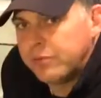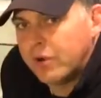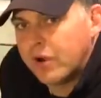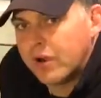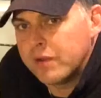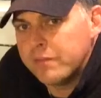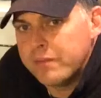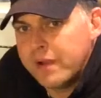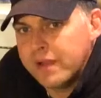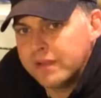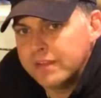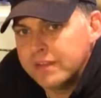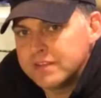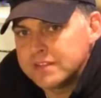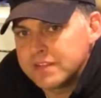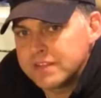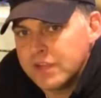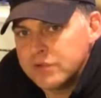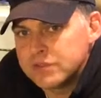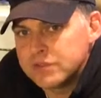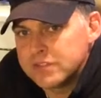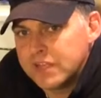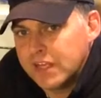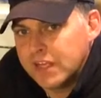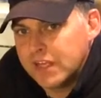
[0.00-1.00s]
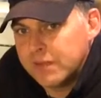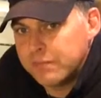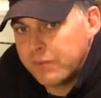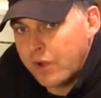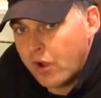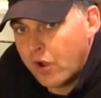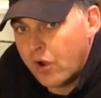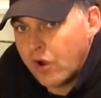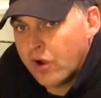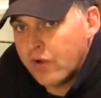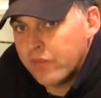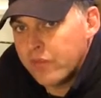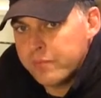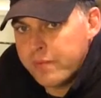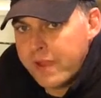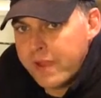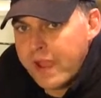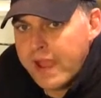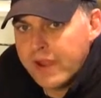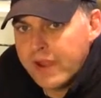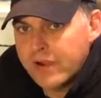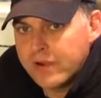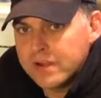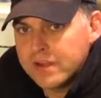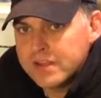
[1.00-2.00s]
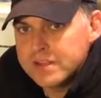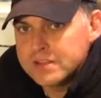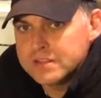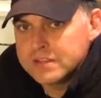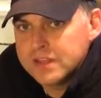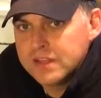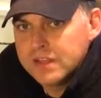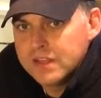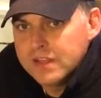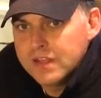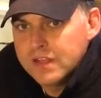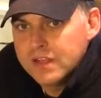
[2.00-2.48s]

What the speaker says: part about this whole setup are the batteries.